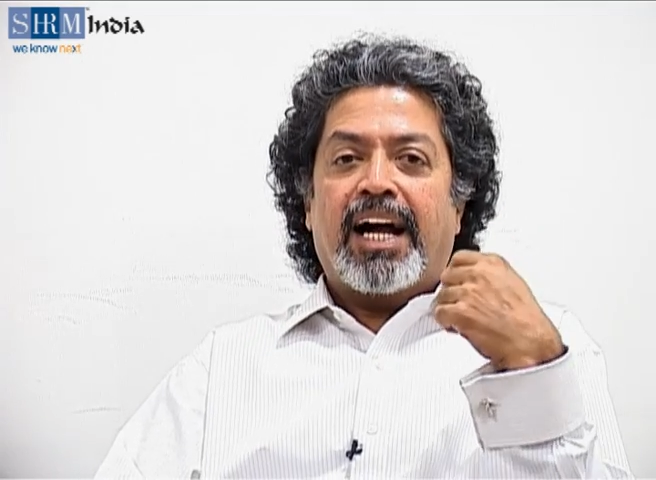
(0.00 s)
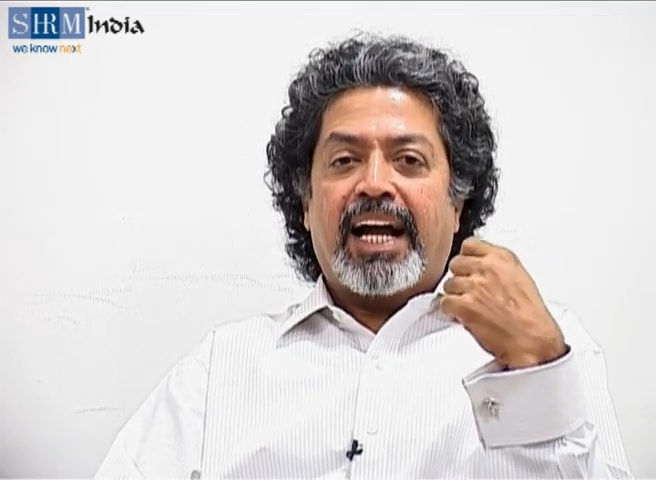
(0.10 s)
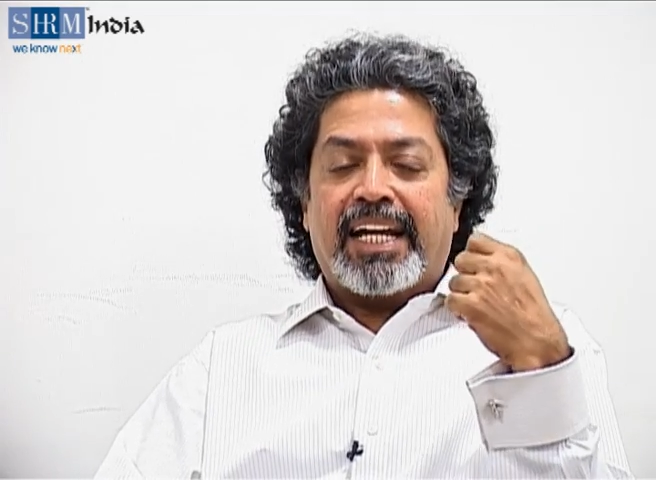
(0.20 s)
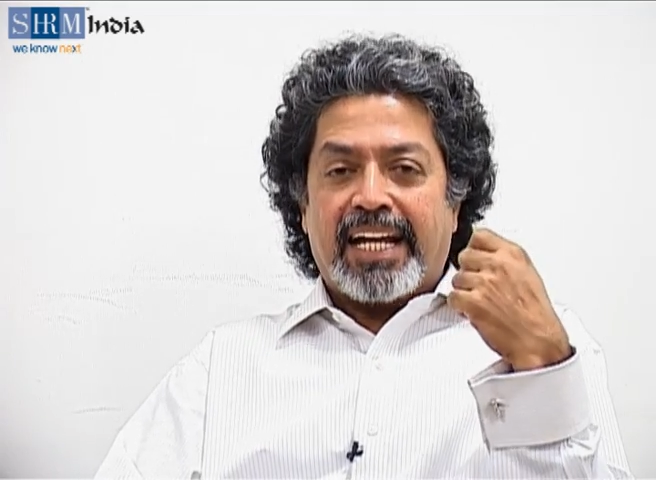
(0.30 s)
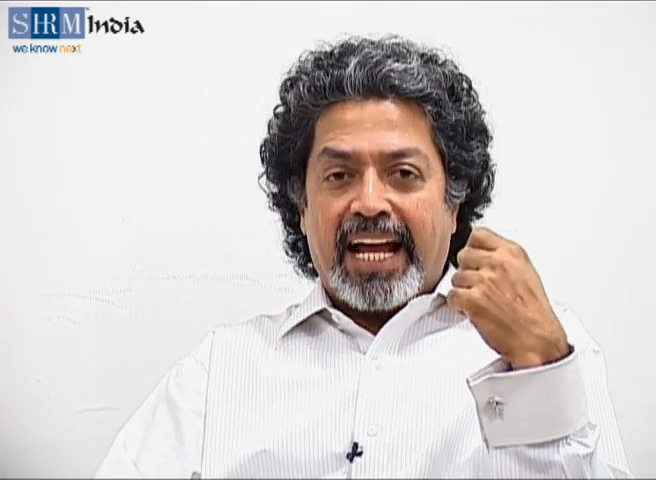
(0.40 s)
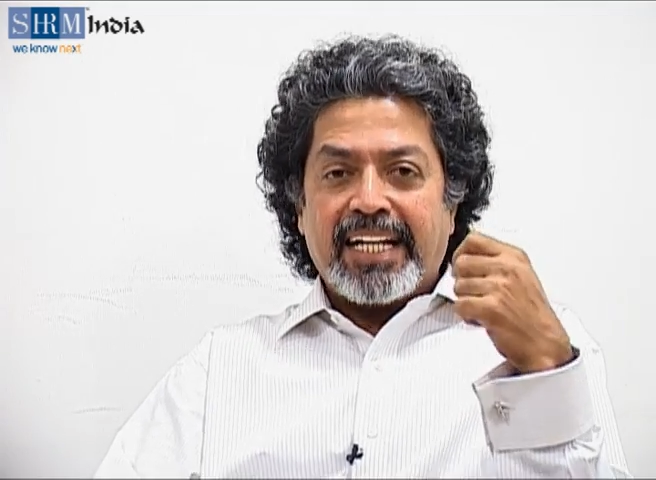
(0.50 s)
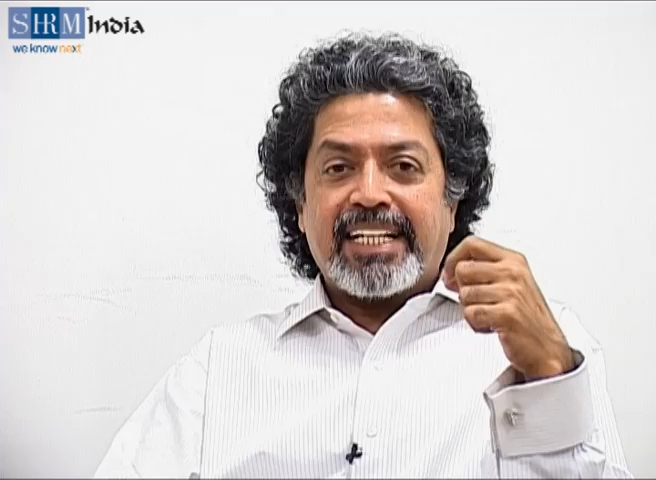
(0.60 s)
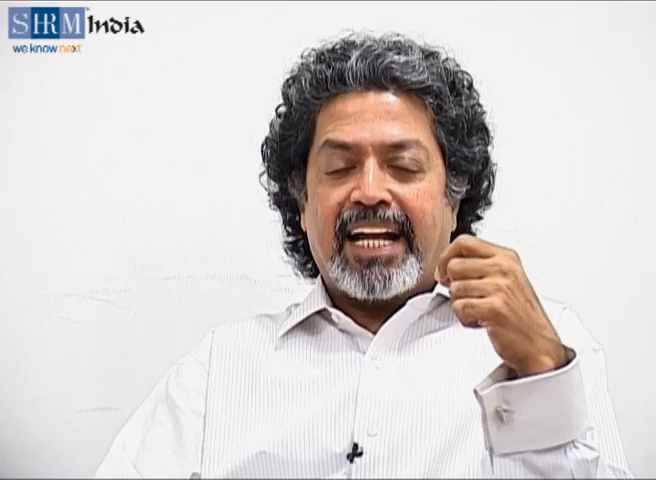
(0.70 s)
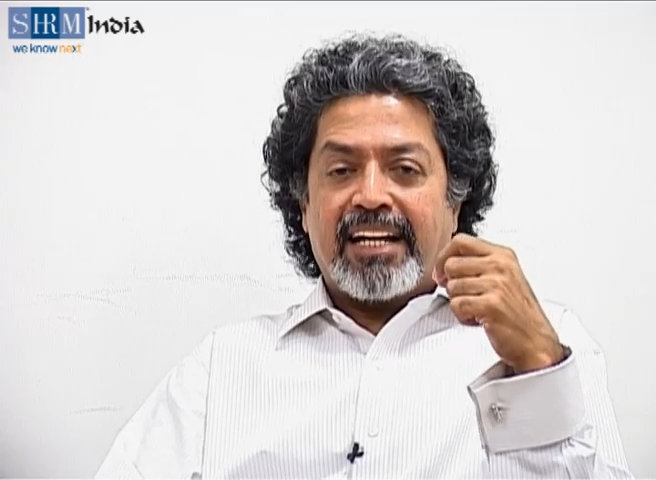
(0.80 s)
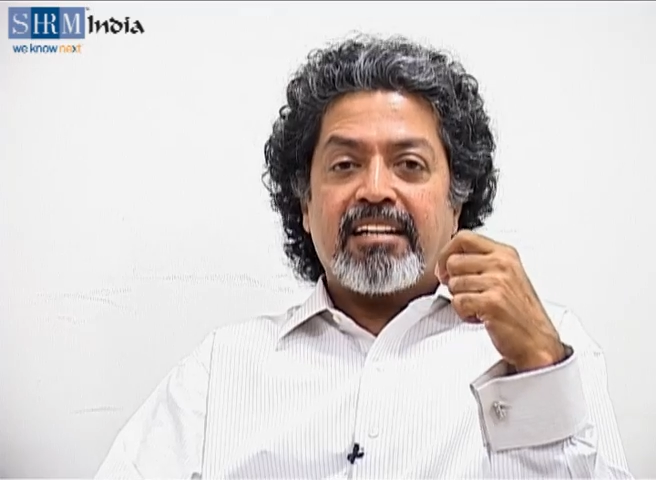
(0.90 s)
I
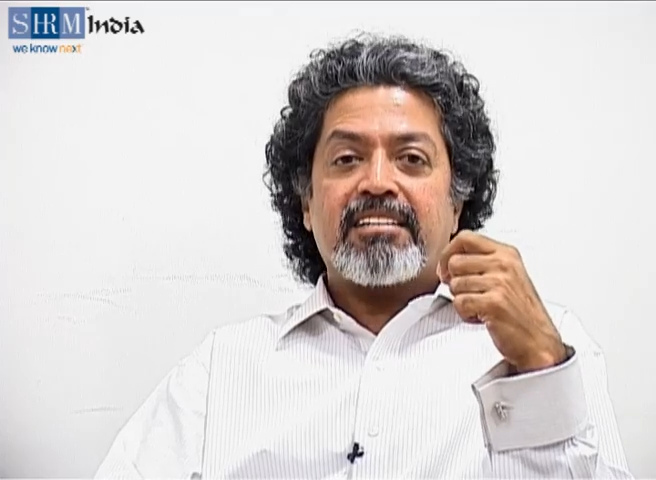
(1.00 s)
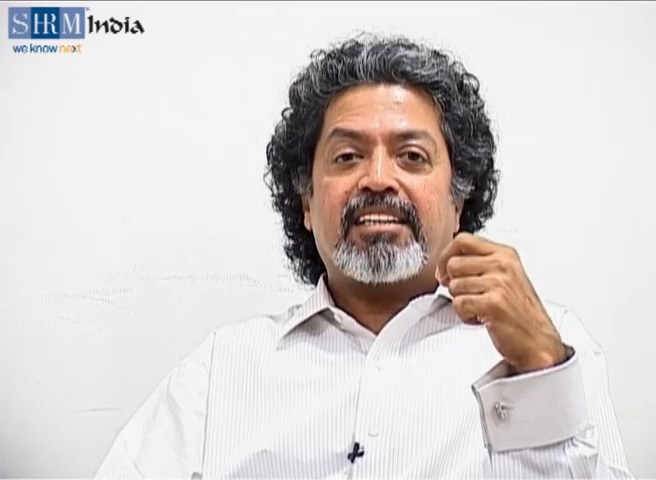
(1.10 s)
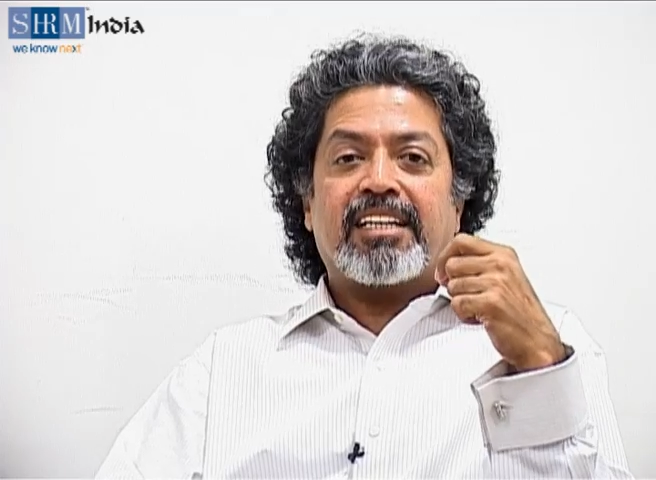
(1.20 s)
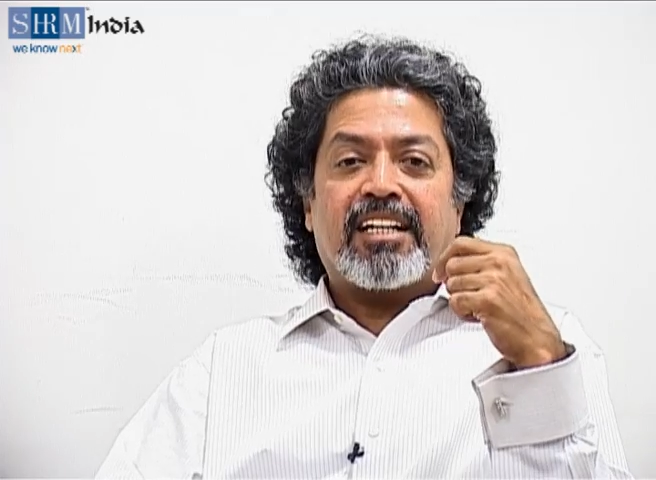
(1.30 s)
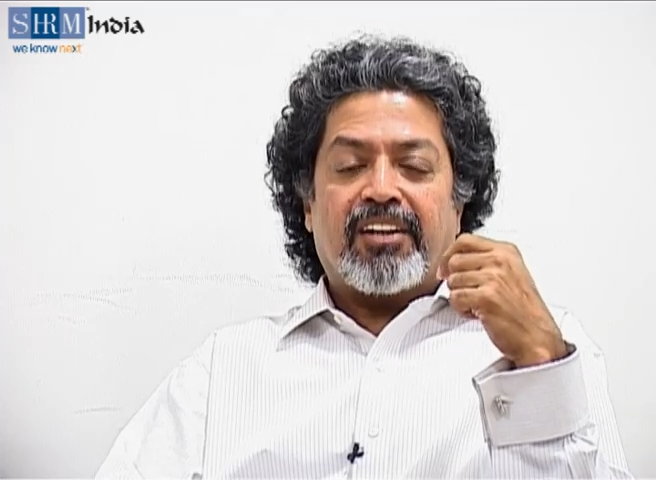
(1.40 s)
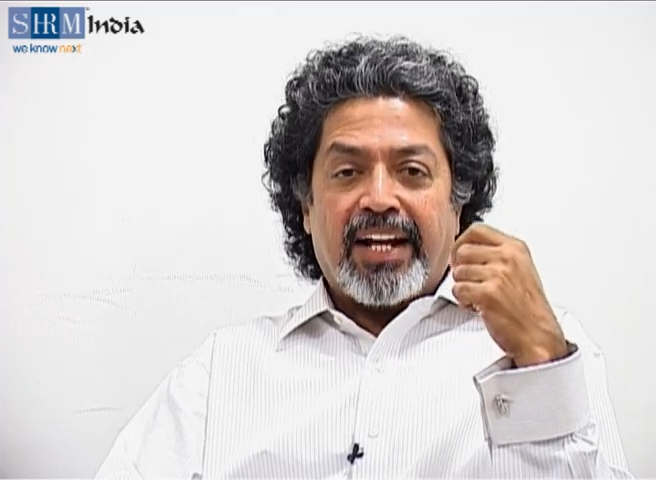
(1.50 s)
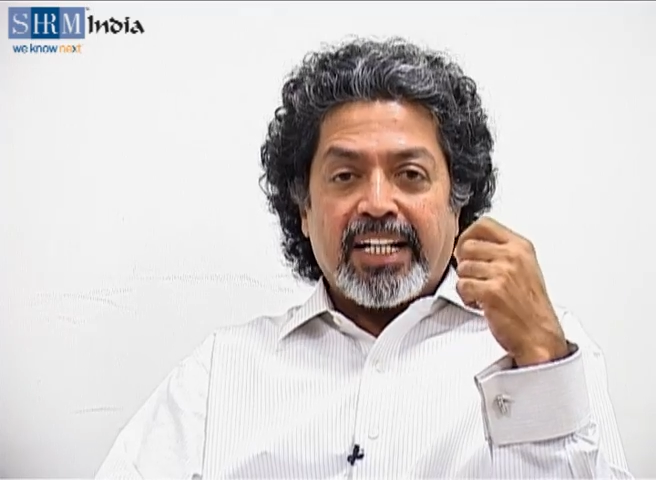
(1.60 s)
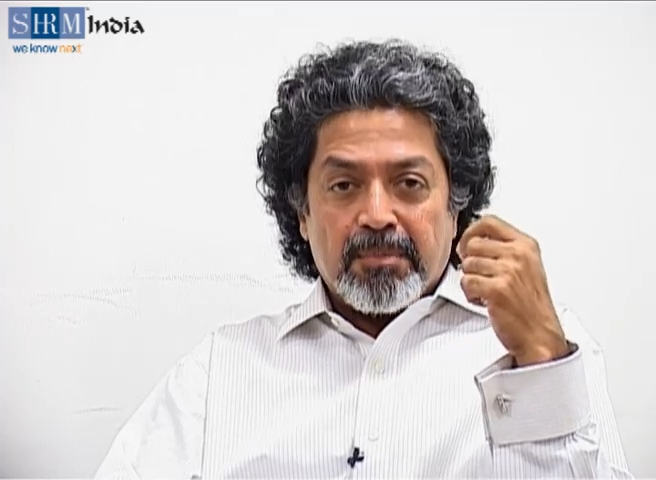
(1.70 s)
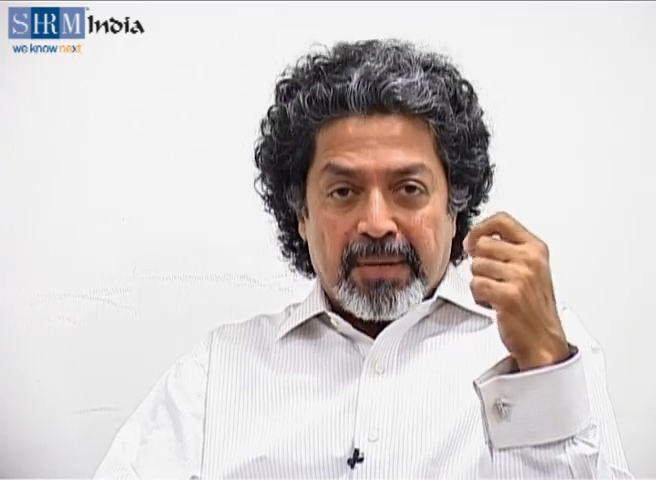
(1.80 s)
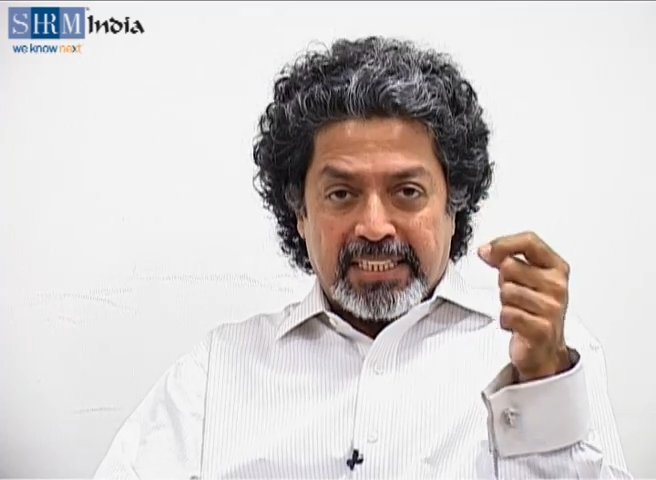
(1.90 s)
can get the
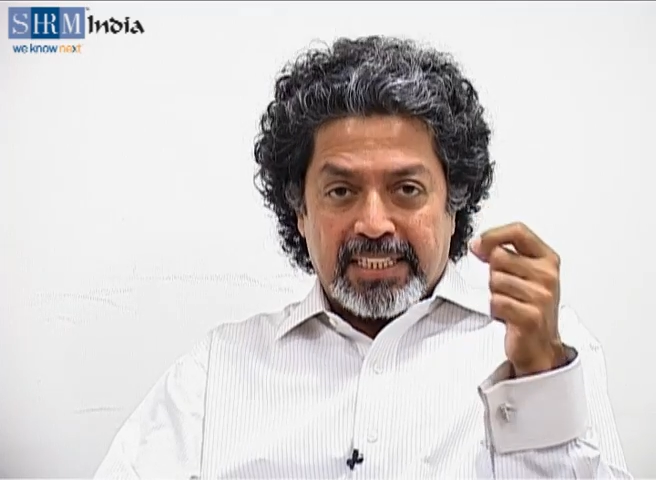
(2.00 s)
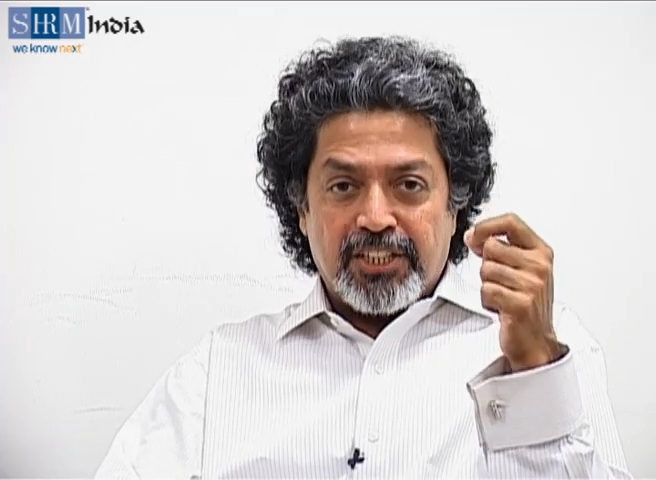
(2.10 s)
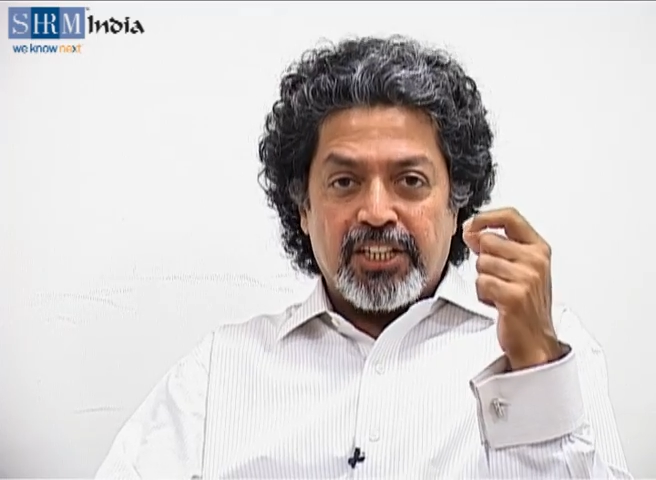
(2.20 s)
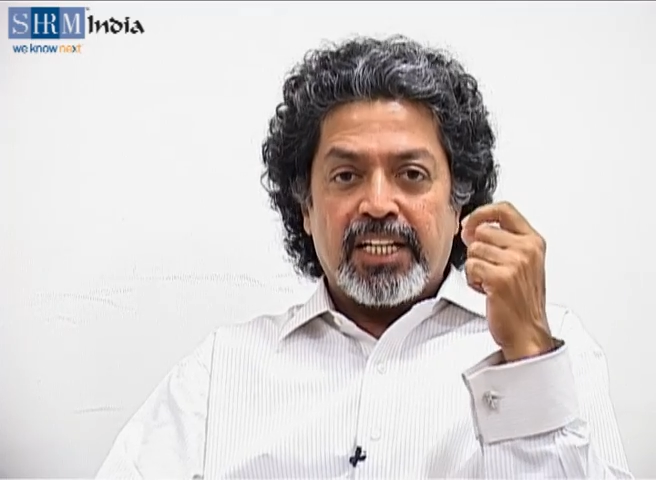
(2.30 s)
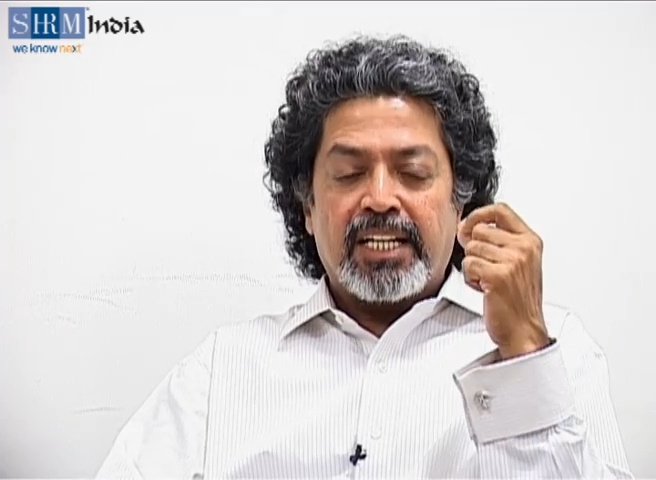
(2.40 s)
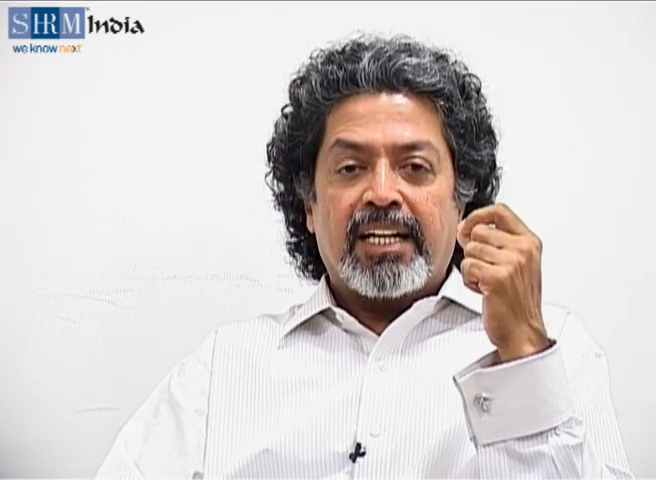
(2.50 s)
correct message,